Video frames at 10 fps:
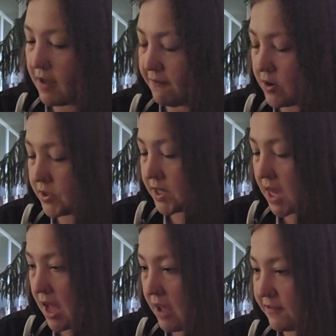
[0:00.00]
first
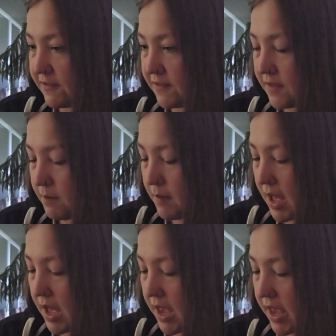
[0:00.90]
off,
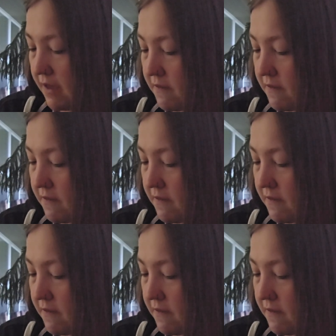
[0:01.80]
my